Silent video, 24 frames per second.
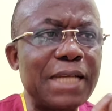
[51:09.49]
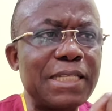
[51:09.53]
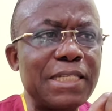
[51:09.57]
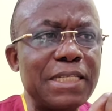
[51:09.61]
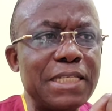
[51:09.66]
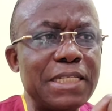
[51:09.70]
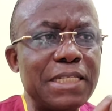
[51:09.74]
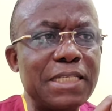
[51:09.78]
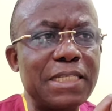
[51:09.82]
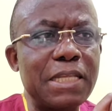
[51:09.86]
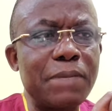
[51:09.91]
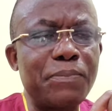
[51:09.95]

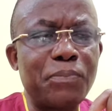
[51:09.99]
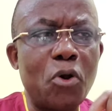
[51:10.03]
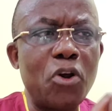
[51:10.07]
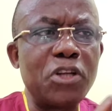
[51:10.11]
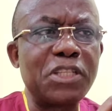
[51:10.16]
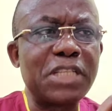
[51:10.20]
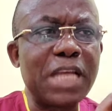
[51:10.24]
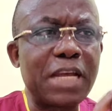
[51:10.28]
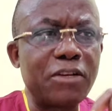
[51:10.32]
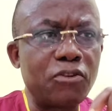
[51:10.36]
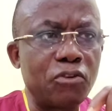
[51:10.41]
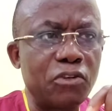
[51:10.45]
is a
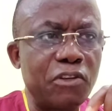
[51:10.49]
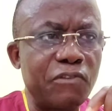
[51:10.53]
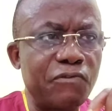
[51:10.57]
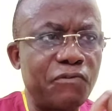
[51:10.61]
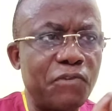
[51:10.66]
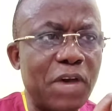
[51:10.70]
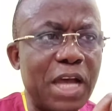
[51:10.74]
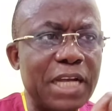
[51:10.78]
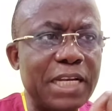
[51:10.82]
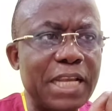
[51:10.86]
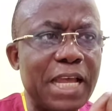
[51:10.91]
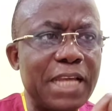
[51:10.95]
pointer to the
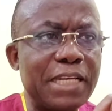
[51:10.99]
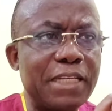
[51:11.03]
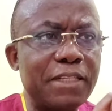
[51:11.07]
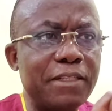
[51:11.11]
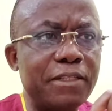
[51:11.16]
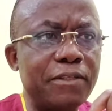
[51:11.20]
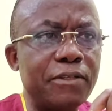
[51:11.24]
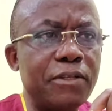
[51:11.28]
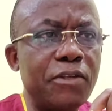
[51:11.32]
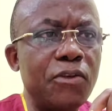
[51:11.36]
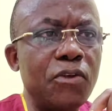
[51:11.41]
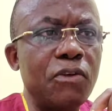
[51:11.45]
fact that
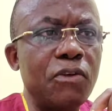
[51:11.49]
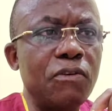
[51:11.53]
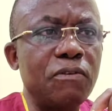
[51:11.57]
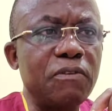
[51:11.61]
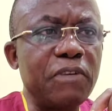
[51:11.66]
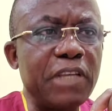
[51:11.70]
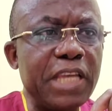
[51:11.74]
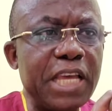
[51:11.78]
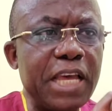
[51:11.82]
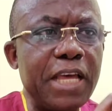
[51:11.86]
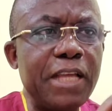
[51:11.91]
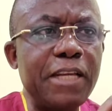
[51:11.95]
the
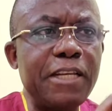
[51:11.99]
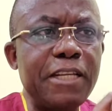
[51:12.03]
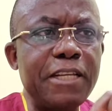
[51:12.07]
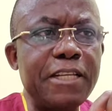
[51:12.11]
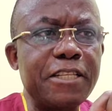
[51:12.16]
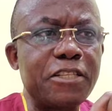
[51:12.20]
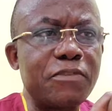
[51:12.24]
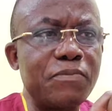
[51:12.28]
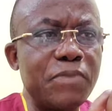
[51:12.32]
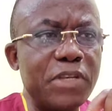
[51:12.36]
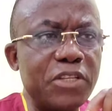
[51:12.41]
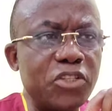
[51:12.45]
girl
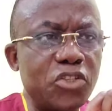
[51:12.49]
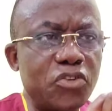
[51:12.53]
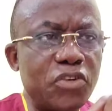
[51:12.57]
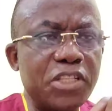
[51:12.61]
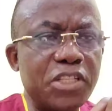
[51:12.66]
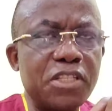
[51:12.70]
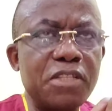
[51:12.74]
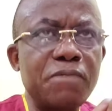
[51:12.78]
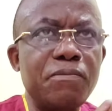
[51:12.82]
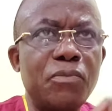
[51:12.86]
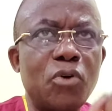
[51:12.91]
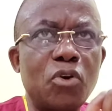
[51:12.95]
is
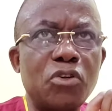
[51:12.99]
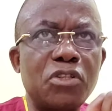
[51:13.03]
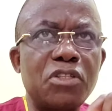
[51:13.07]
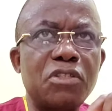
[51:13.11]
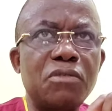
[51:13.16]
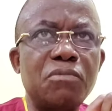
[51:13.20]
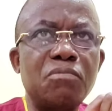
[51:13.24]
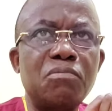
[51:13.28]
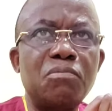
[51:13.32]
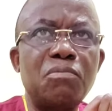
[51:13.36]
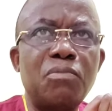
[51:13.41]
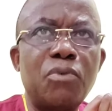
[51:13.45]
menstruating, but
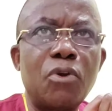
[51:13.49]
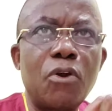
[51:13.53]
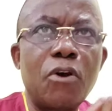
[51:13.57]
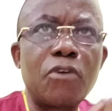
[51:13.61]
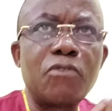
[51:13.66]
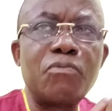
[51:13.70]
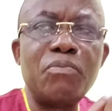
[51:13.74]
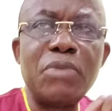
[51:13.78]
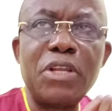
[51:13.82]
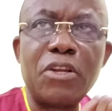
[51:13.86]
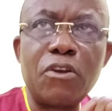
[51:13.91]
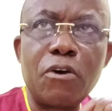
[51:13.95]
the
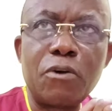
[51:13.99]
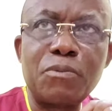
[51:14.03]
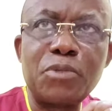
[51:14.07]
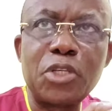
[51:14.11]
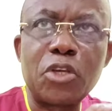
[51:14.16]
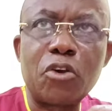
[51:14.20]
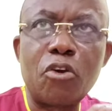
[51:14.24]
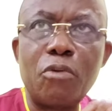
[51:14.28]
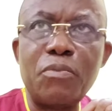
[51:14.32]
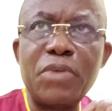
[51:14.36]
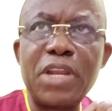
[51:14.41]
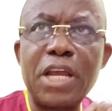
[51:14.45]
blood may not be
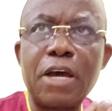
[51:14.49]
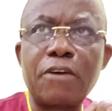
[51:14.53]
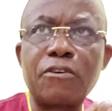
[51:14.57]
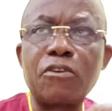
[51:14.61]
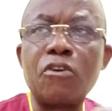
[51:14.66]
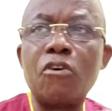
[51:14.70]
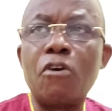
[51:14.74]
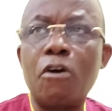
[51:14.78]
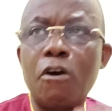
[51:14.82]
coming out.